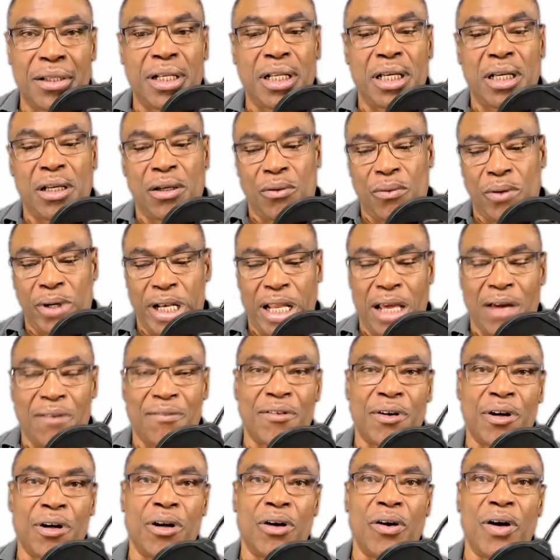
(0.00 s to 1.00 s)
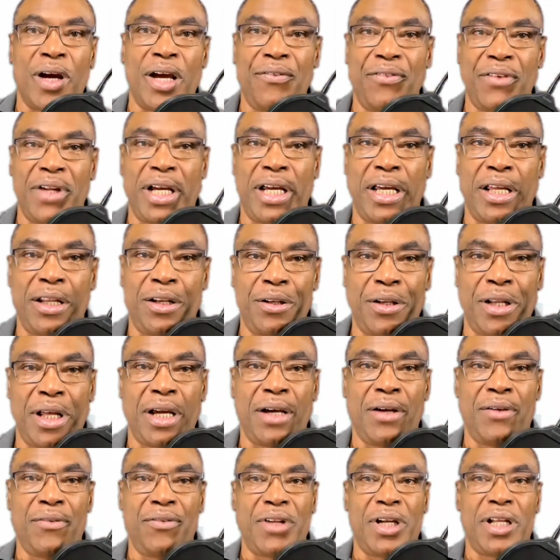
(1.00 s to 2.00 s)
you know, whatever, and then
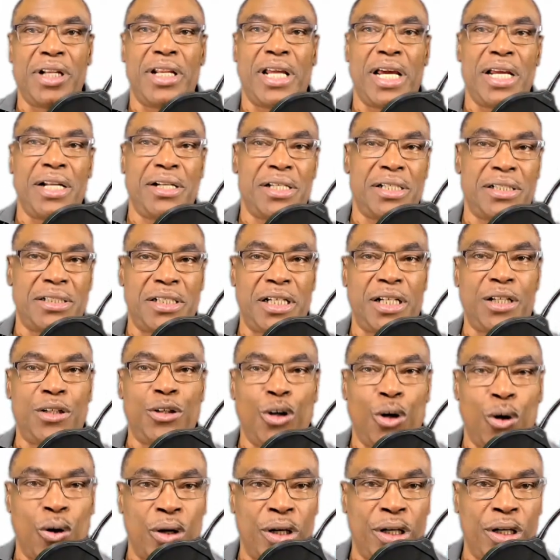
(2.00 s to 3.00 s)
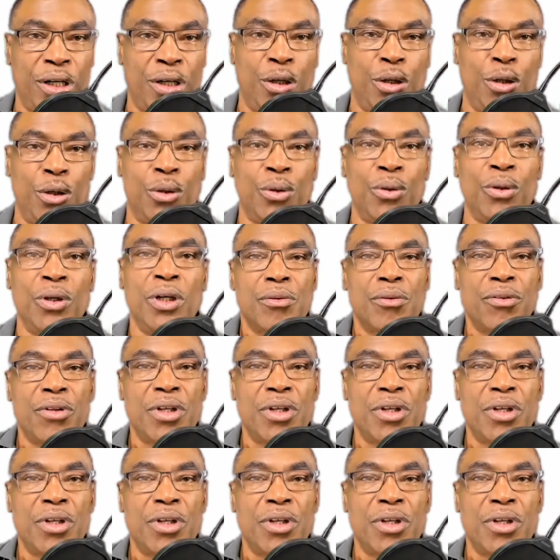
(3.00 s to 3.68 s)
and then they just ignore you.